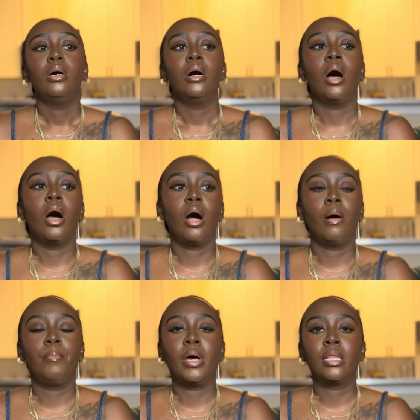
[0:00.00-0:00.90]

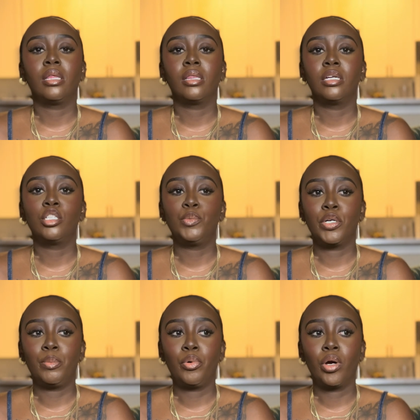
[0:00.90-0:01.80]
I think that's super
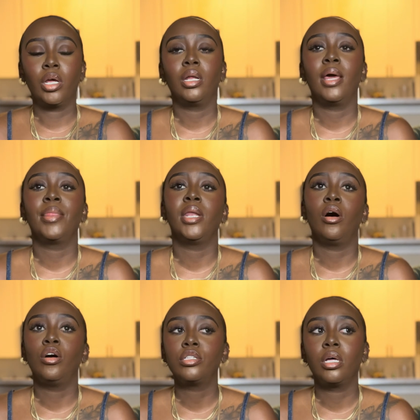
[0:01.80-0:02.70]
important. And then
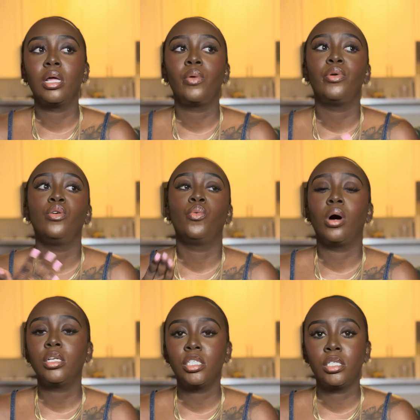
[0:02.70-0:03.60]
also, like, when you're
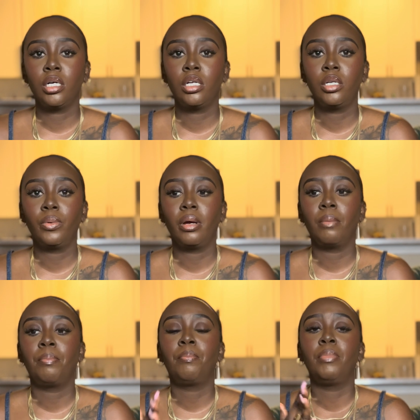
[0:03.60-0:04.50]
washing your
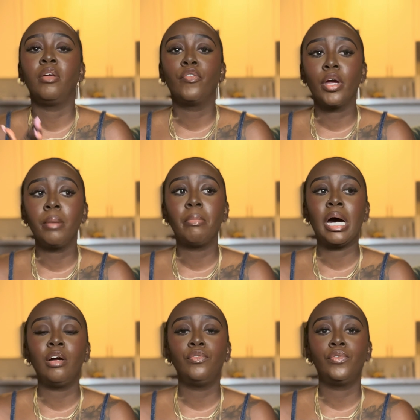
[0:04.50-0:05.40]
underwear, be very
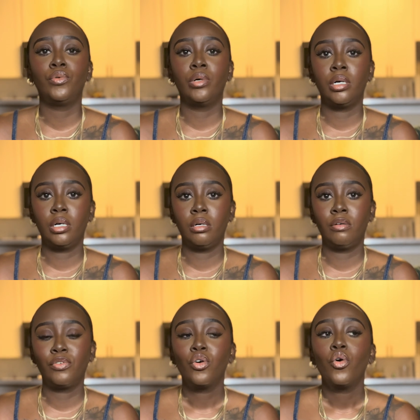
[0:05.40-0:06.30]
mindful
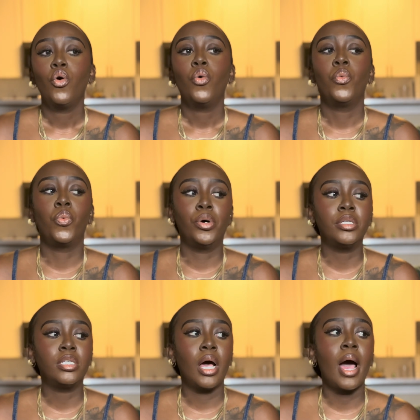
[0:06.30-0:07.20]
of
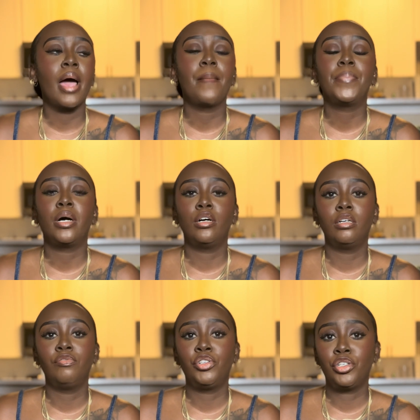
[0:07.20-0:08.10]
what type
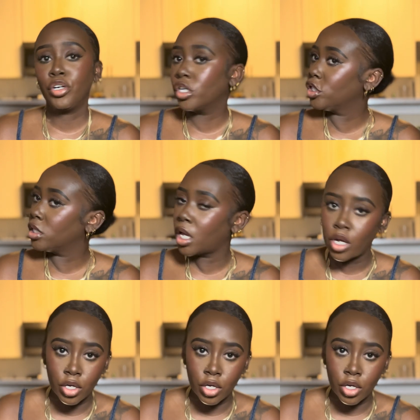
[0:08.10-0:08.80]
of detergent that you're